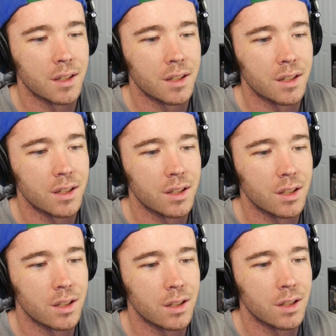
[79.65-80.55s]

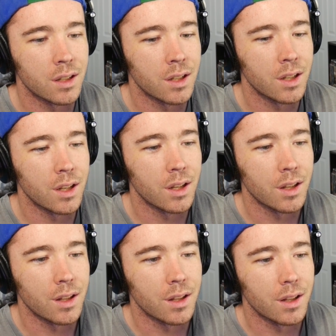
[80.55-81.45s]

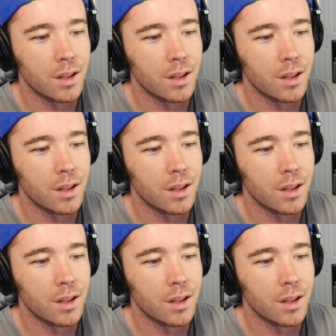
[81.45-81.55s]
Nobody speaks.